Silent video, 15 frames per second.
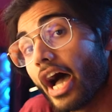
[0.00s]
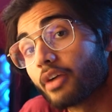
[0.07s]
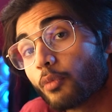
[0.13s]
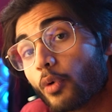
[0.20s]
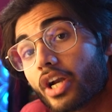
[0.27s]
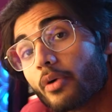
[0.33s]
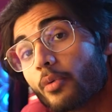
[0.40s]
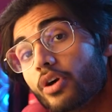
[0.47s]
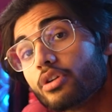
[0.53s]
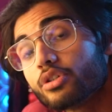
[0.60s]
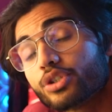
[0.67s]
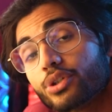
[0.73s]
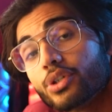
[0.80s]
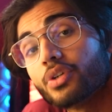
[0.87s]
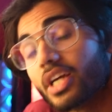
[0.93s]
what I want to
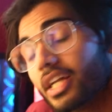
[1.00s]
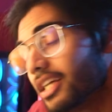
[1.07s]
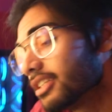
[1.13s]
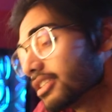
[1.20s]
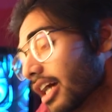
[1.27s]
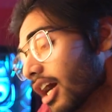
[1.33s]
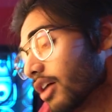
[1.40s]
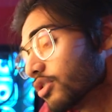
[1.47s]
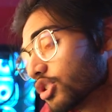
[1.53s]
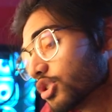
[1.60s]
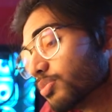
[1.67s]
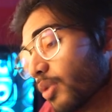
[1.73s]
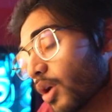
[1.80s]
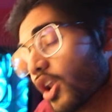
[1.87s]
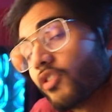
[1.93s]
show you really is how
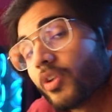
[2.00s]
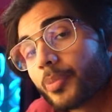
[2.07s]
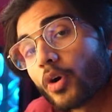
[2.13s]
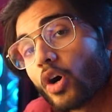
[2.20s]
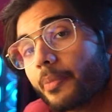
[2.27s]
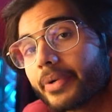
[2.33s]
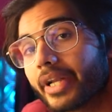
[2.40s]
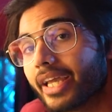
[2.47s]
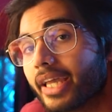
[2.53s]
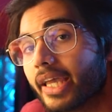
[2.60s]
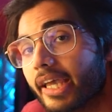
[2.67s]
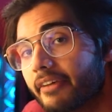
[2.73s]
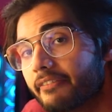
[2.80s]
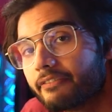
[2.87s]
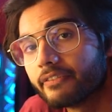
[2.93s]
small of a prompt I
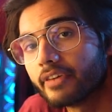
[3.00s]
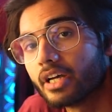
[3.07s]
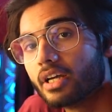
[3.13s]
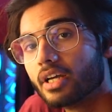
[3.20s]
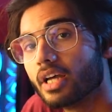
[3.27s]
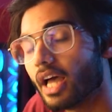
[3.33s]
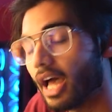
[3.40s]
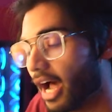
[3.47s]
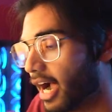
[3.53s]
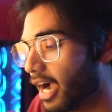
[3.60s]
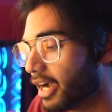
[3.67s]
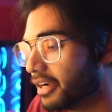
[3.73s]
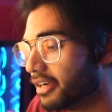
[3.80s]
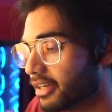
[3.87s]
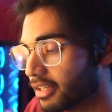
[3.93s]
gave
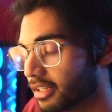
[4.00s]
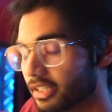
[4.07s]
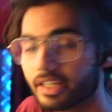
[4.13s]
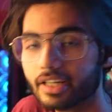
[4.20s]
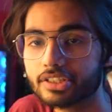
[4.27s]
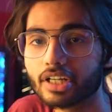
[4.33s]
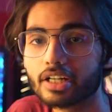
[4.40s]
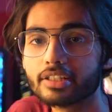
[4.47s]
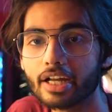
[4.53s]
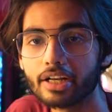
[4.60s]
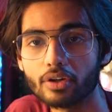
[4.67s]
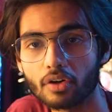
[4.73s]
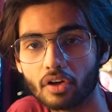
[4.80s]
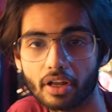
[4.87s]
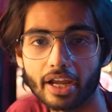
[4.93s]
and the result that
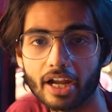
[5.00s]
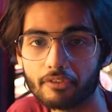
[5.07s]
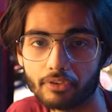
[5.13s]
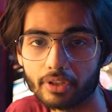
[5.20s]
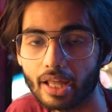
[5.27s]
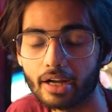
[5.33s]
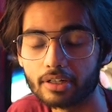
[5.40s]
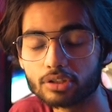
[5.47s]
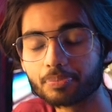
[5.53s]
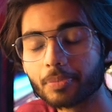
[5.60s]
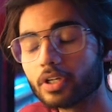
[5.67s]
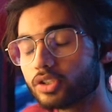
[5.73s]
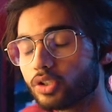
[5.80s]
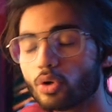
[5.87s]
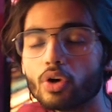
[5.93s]
you're gonna get for that,
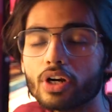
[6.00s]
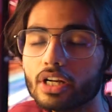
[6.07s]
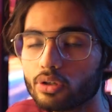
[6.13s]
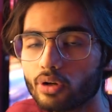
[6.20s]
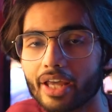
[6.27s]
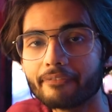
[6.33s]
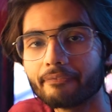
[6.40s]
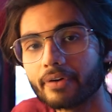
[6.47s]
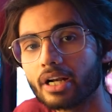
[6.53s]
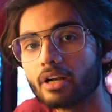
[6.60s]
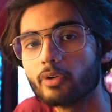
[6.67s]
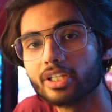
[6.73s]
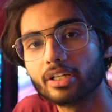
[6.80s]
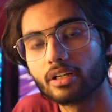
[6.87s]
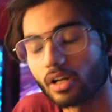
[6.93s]
because you don't need to fiddle
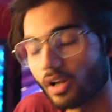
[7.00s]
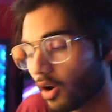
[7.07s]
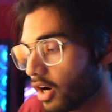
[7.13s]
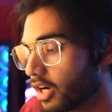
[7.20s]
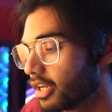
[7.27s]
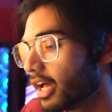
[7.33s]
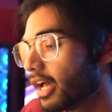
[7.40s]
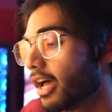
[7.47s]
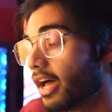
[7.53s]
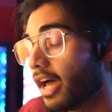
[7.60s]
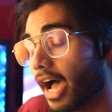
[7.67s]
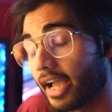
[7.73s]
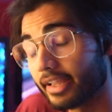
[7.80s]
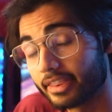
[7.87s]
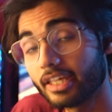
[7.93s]
with it a lot.
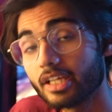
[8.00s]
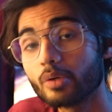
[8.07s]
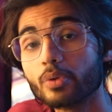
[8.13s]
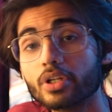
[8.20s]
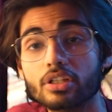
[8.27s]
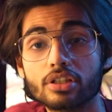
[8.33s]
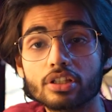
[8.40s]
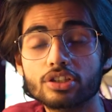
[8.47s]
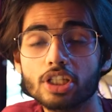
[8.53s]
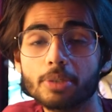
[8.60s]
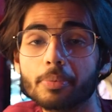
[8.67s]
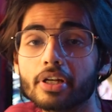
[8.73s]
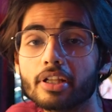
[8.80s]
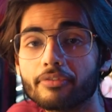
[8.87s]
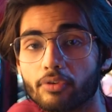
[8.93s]
I think with the
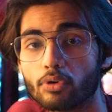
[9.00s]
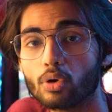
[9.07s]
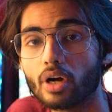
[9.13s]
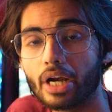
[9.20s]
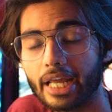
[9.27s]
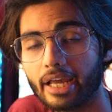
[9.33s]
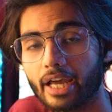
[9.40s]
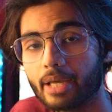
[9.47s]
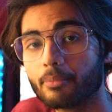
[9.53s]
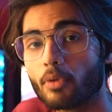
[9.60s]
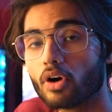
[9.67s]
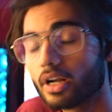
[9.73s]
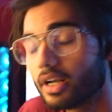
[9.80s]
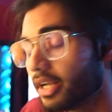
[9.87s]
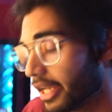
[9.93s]
GPT-4 AI
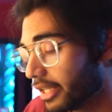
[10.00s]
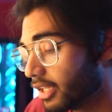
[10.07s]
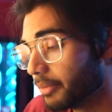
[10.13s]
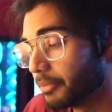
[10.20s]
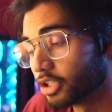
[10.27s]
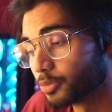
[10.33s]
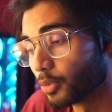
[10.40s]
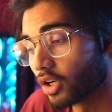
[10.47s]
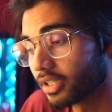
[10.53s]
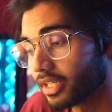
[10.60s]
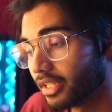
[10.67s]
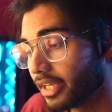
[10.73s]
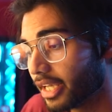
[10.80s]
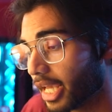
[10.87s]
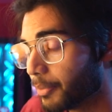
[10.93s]
model, the image model that
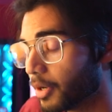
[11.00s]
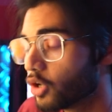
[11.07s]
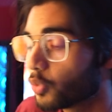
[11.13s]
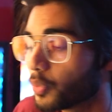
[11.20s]
they came out